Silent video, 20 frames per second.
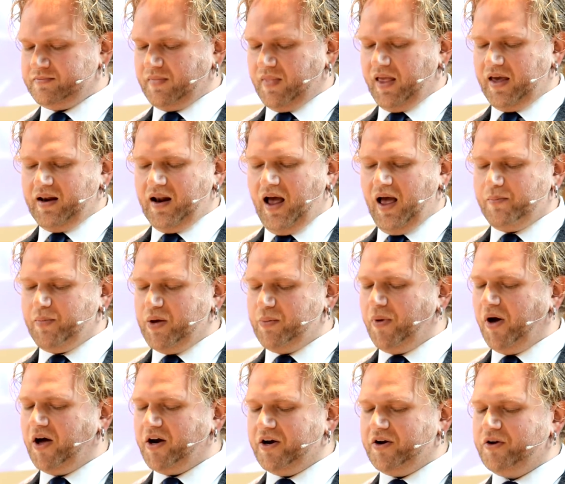cannot be
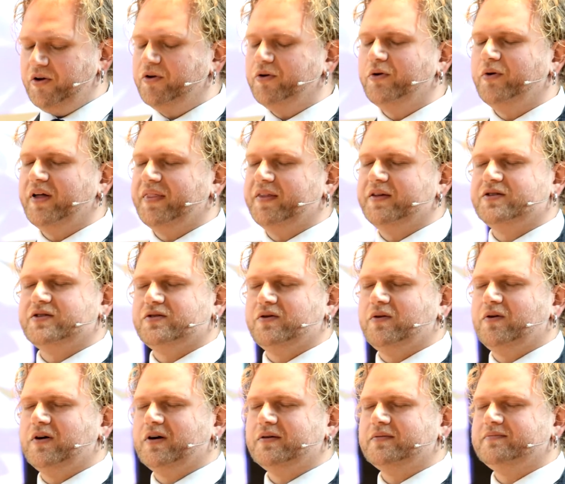bought anew at the
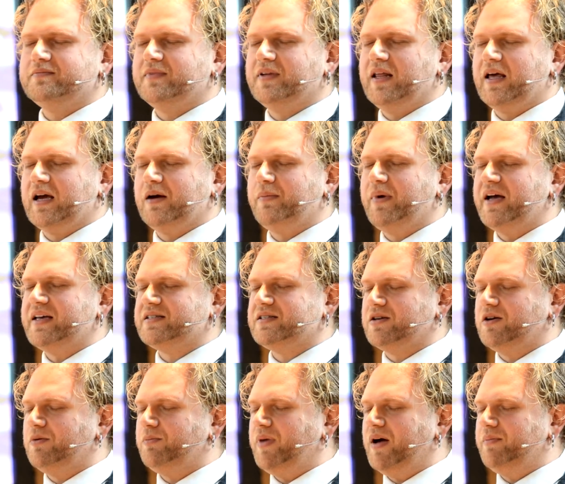store like a
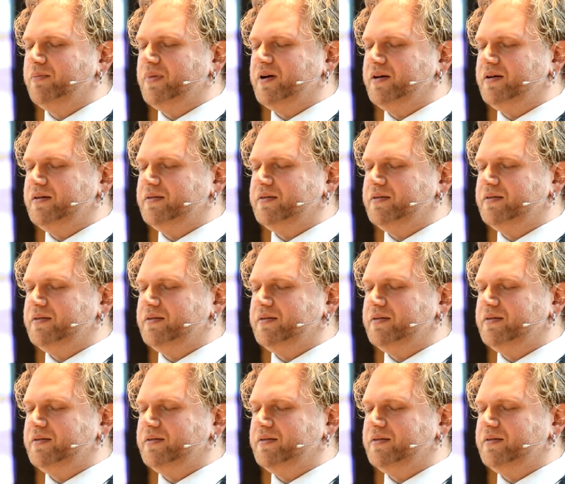bicycle pump.